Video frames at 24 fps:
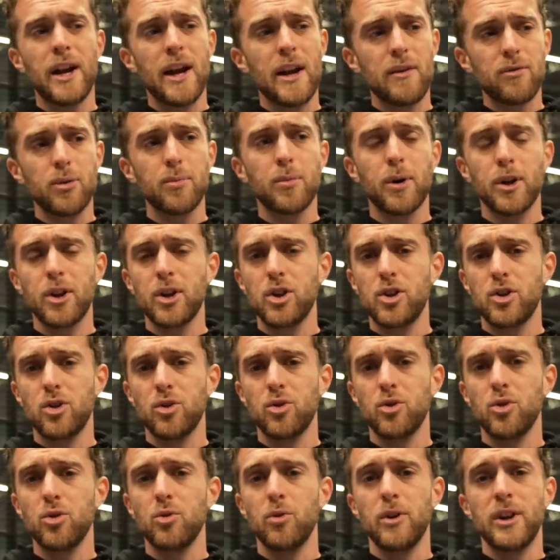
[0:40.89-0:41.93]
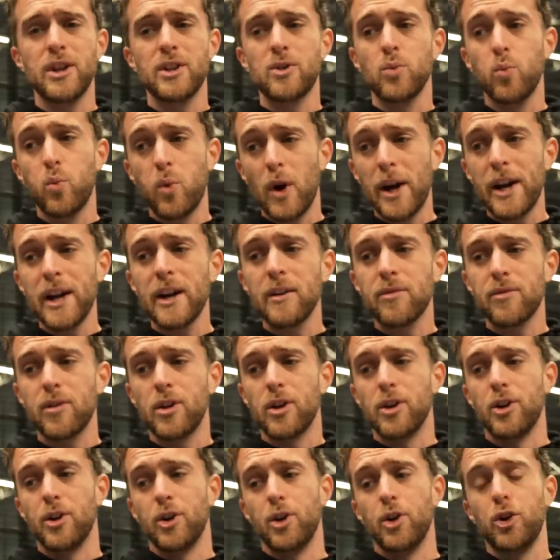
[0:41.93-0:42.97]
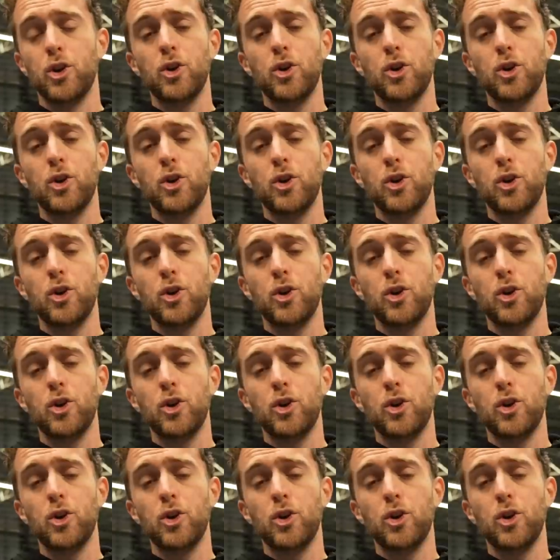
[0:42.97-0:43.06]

everybody should do is whenever